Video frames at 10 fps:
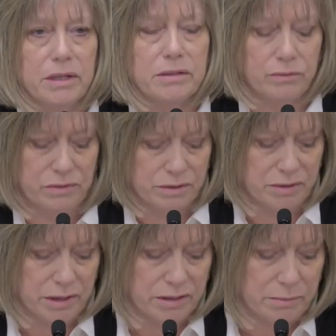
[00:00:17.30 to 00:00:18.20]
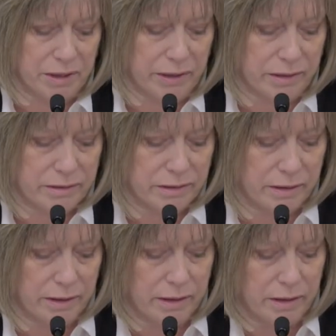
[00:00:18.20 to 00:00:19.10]
to Minnesotans with
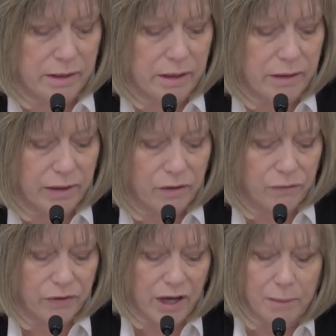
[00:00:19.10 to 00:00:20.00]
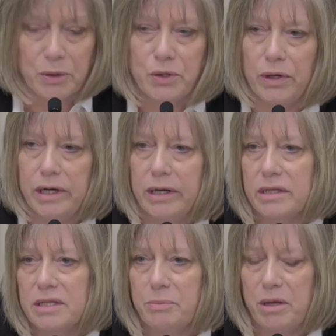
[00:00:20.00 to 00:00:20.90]
disabilities. Thank you for the opportunity
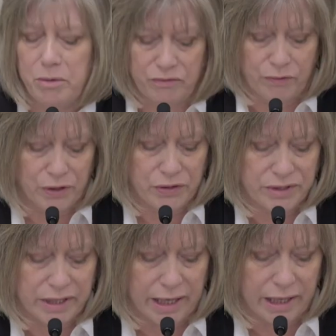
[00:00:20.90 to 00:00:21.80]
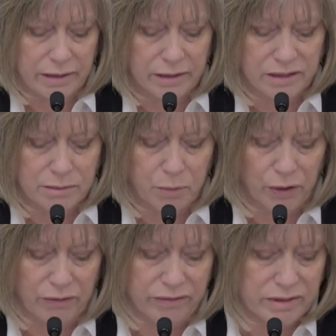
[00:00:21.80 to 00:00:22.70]
to speak before you today in
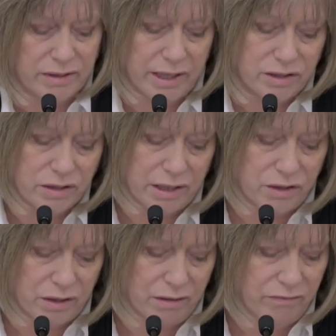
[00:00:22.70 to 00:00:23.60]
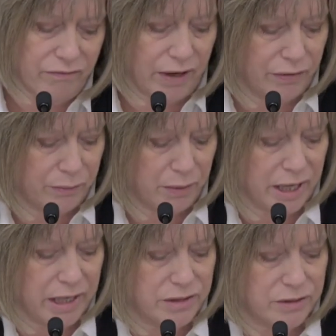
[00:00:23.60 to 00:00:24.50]
support of this legislation, File
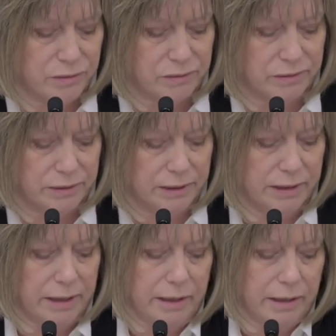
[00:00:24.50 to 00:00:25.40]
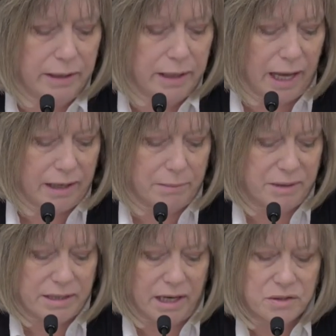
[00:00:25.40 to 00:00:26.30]
382. At
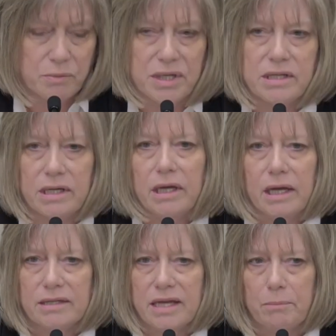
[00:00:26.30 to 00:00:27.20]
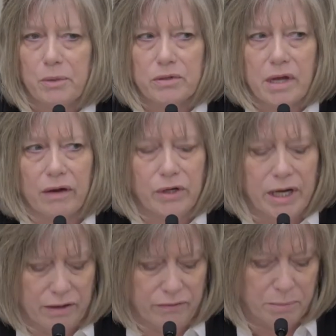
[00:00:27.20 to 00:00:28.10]
MSS, we see examples every
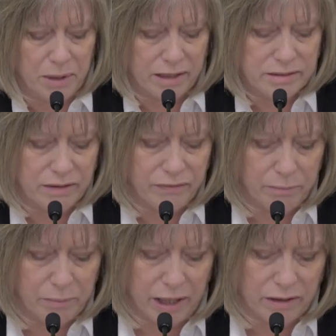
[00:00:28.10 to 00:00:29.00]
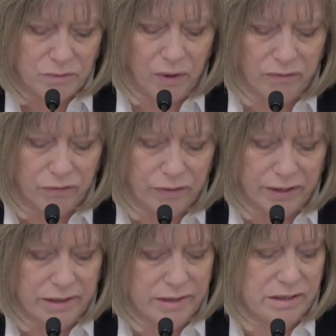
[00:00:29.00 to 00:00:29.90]
day of the positive impact
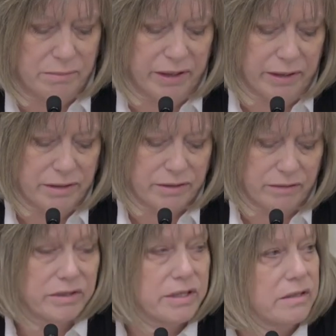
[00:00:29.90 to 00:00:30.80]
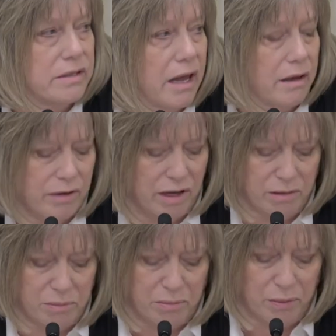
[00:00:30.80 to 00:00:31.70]
waiver-funded disability services have on
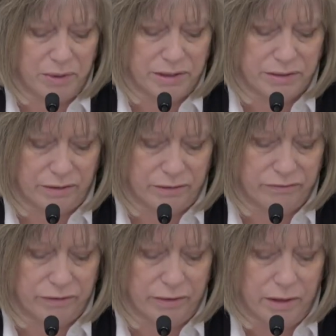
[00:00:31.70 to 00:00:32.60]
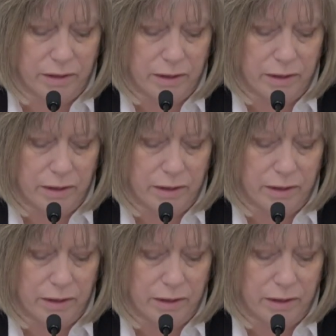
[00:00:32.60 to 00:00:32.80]
the people we serve.